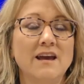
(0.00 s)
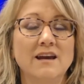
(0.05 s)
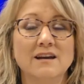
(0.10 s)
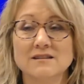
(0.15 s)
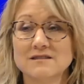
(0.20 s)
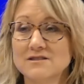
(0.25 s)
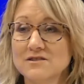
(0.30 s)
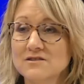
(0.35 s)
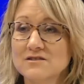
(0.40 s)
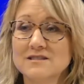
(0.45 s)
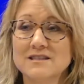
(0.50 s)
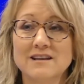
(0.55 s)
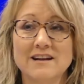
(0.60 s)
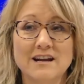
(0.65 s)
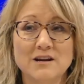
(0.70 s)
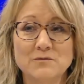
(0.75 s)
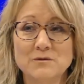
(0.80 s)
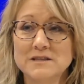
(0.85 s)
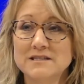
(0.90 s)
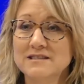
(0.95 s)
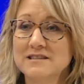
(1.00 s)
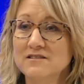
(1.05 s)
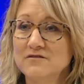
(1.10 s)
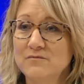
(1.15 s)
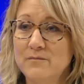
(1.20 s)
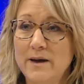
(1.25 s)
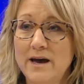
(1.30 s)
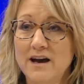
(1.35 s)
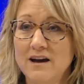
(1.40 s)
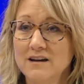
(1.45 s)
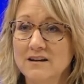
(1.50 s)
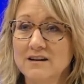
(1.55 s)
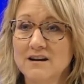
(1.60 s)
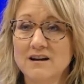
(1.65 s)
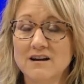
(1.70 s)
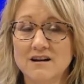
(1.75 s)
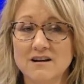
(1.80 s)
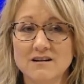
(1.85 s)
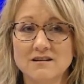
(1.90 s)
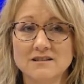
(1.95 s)
Answers that I receive back
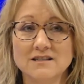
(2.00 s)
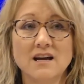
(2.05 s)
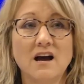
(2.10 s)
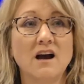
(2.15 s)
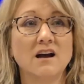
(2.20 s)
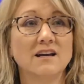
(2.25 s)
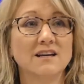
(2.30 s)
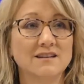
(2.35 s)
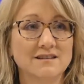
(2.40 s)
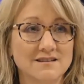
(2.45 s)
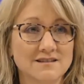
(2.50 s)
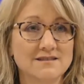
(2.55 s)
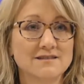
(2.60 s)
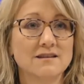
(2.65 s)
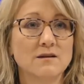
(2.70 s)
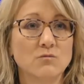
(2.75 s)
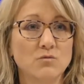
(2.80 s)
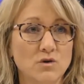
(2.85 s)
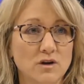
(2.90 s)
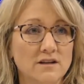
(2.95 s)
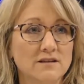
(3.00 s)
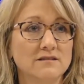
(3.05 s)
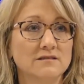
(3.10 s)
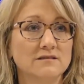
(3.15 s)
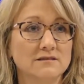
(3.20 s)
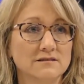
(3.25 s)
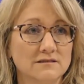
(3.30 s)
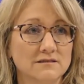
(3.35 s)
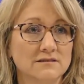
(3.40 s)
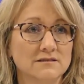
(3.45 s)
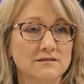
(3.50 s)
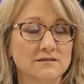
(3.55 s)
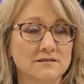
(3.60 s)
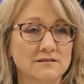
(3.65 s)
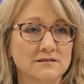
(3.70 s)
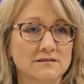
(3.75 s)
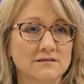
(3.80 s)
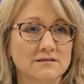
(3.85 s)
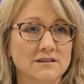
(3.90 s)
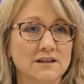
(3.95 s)
are talking to someone,
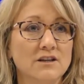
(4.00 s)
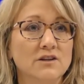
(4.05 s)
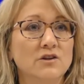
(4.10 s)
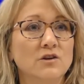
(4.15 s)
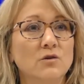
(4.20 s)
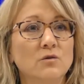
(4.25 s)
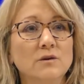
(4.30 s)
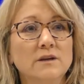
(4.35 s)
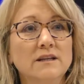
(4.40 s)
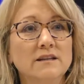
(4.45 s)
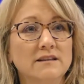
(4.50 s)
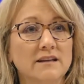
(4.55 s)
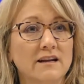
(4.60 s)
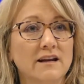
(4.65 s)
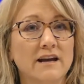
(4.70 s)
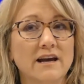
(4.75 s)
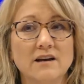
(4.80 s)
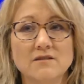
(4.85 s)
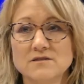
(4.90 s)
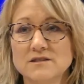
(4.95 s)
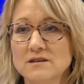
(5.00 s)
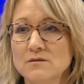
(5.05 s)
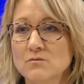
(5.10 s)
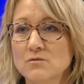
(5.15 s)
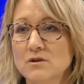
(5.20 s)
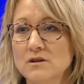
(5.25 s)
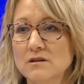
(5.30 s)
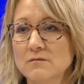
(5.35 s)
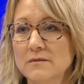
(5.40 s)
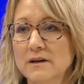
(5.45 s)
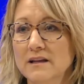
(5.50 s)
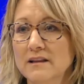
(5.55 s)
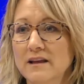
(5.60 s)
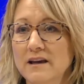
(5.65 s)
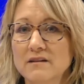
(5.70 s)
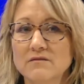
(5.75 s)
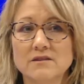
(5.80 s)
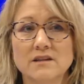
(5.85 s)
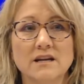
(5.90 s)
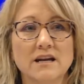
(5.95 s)
knowing that I have someone in my
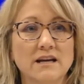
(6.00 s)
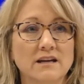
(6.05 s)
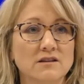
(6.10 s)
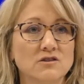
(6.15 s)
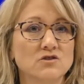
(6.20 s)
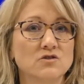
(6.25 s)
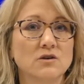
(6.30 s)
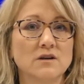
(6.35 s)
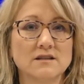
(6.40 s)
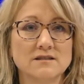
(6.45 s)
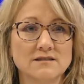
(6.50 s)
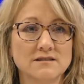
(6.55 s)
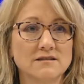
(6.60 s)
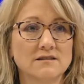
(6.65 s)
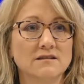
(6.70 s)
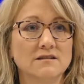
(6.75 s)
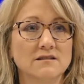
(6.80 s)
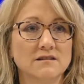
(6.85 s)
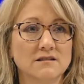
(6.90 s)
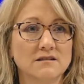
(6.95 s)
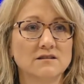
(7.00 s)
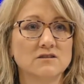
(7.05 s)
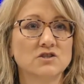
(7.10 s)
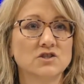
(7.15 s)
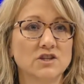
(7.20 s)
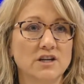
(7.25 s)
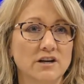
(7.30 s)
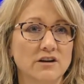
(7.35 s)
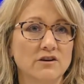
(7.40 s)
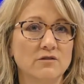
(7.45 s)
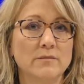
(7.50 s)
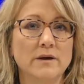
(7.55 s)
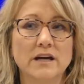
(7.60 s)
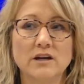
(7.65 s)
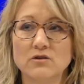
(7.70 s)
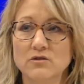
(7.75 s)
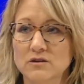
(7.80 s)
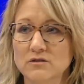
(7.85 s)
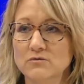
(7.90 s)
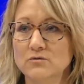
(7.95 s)
life that I can trust to share my
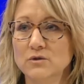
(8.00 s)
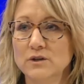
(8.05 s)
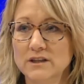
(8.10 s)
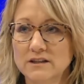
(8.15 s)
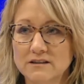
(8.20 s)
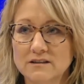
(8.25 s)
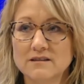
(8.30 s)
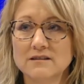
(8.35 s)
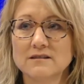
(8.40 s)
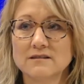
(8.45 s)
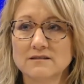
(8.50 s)
grief with.